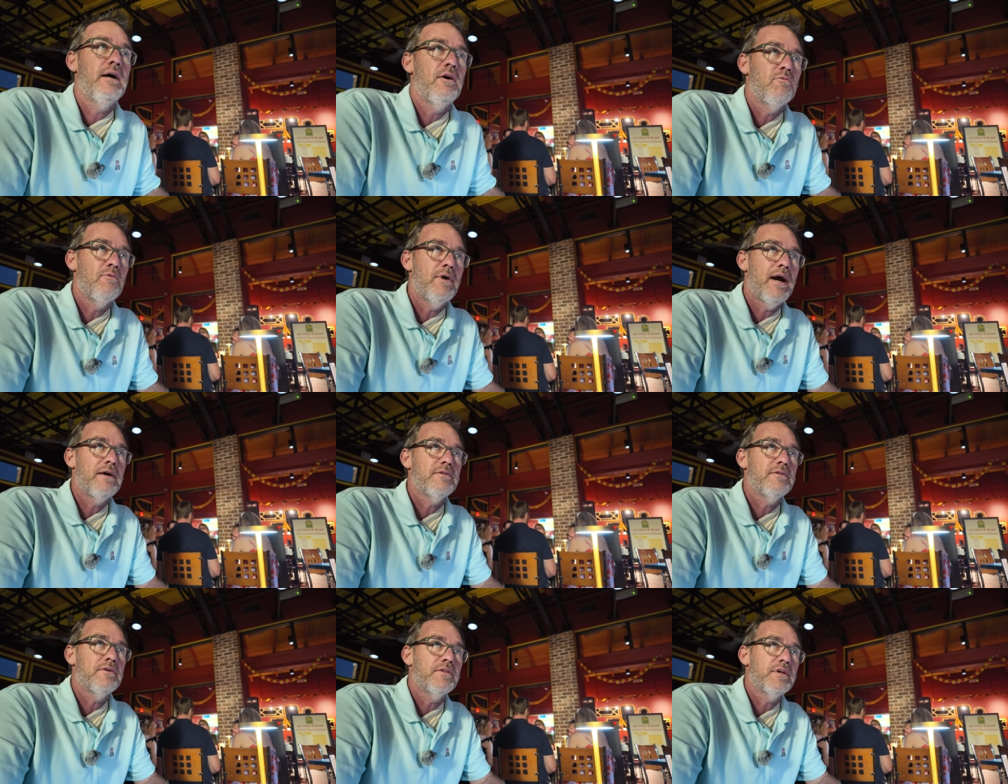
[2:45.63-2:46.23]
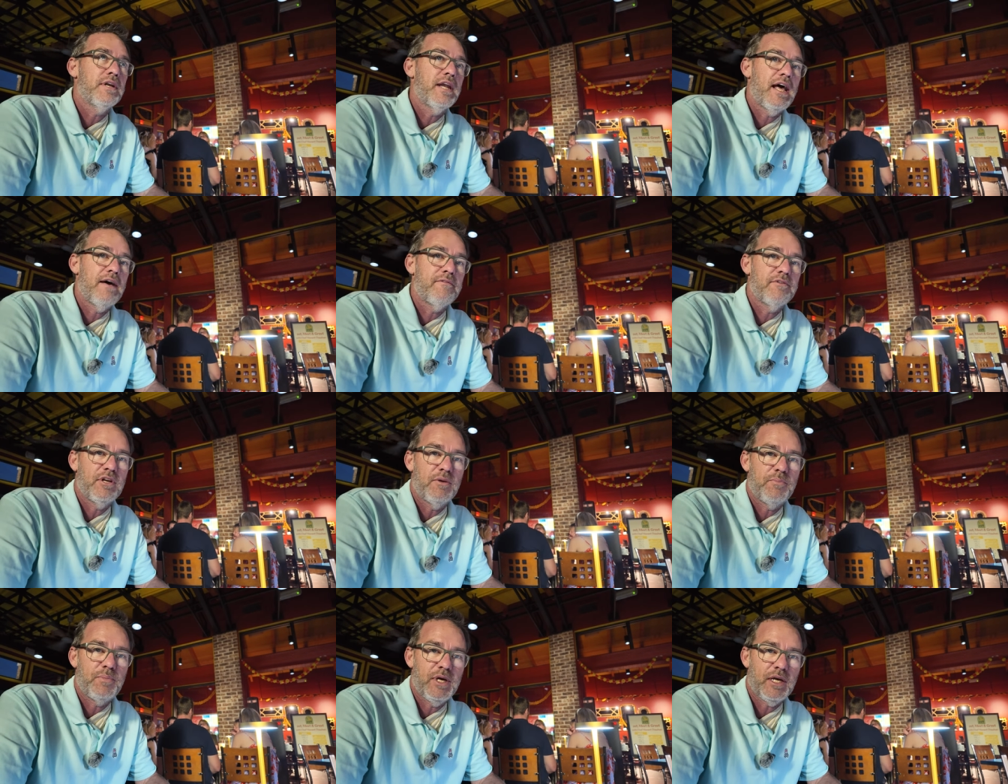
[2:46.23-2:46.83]
rather than having
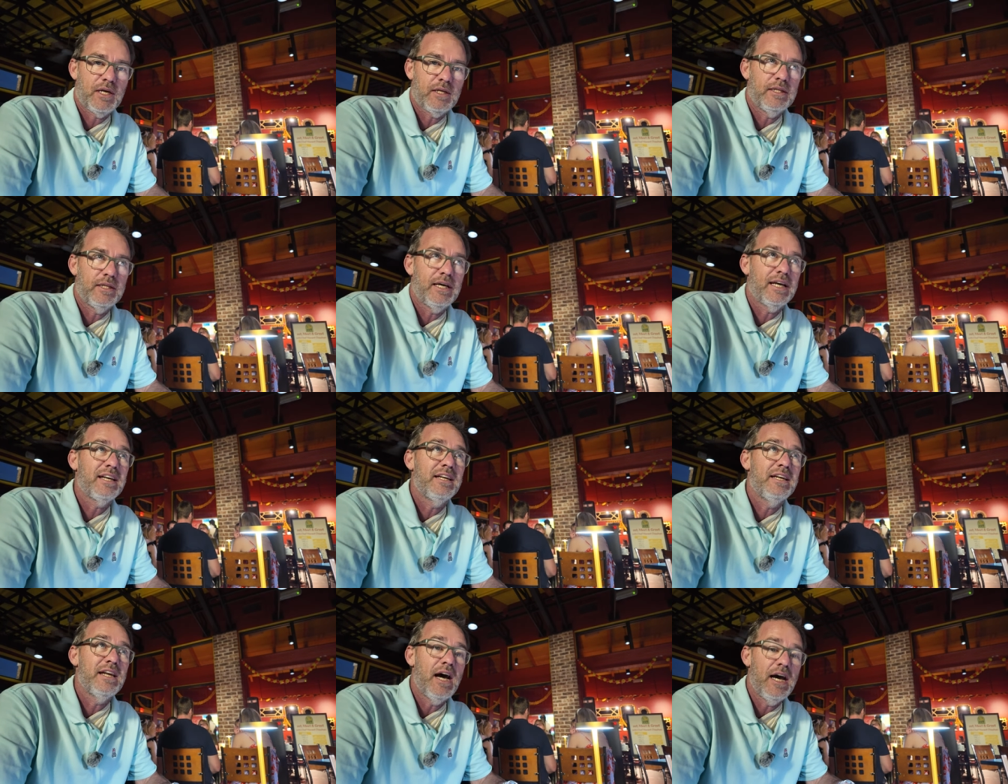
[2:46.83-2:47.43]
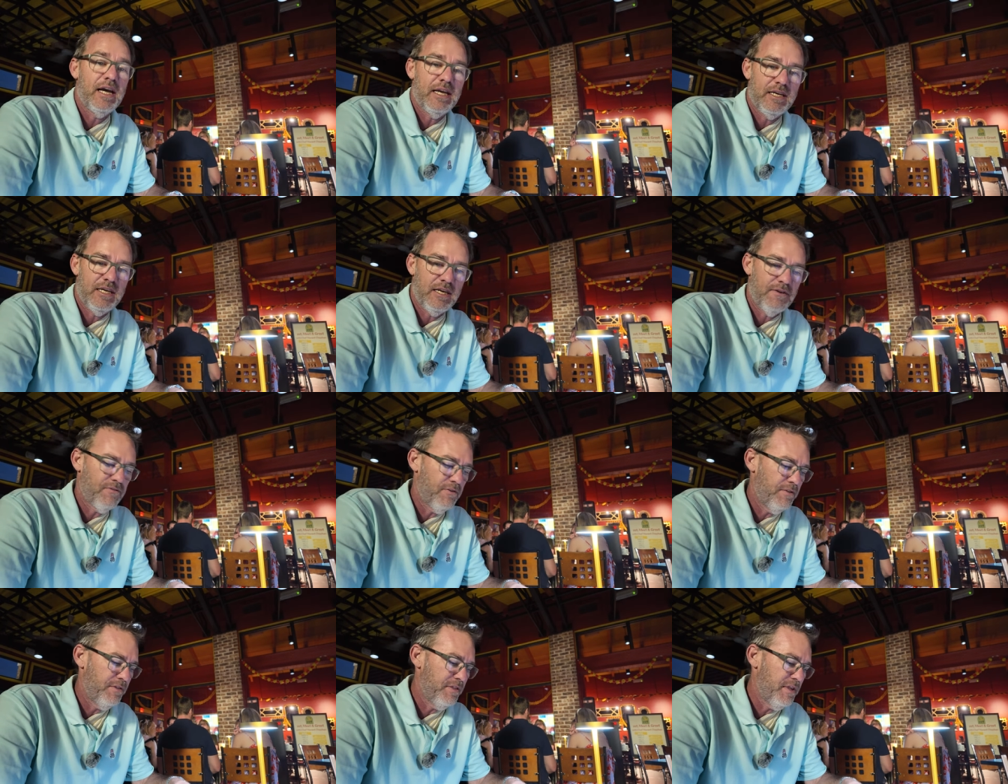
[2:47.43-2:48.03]
to pick like 9
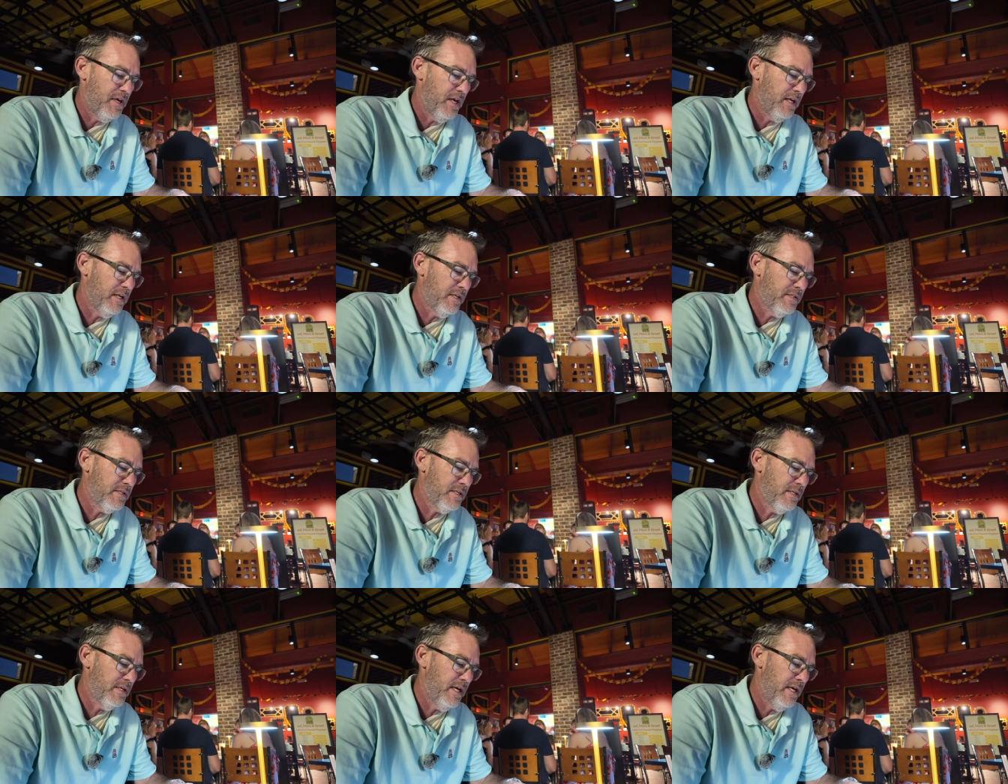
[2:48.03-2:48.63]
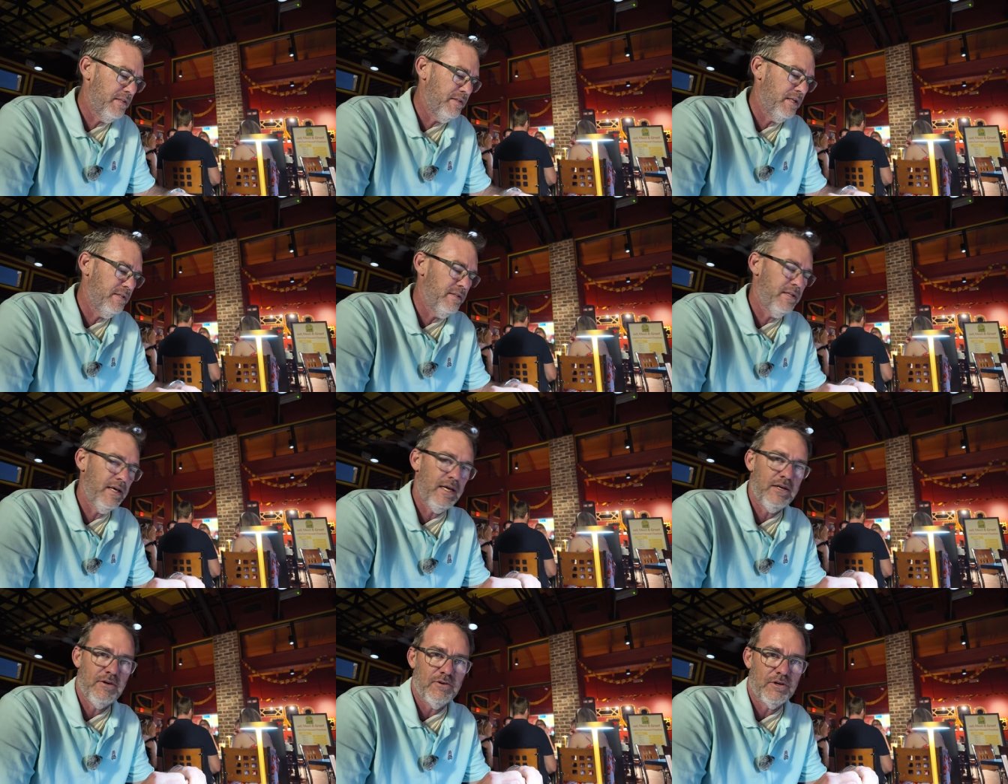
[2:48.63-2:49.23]
different things and then
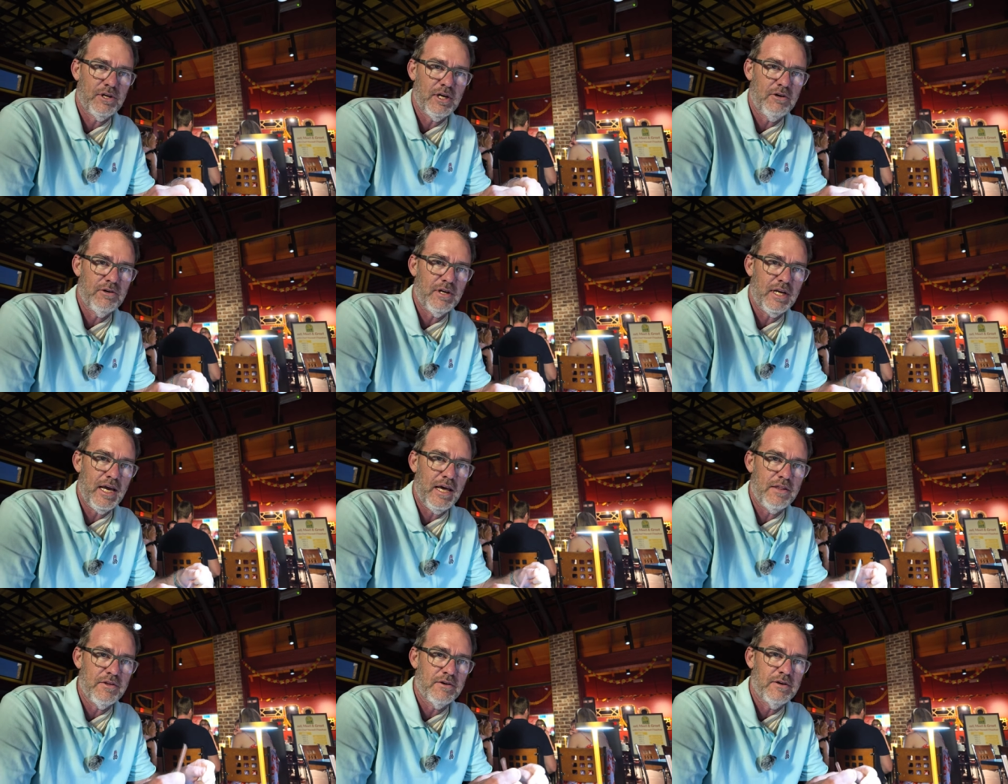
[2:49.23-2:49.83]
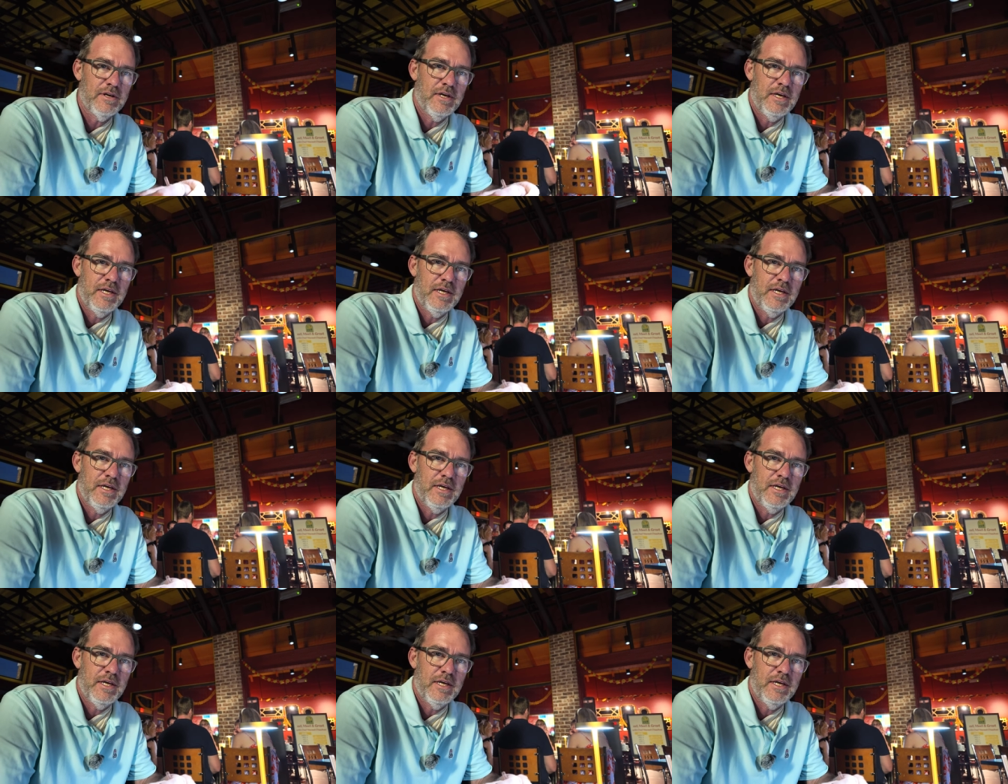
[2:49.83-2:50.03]
they don't go together.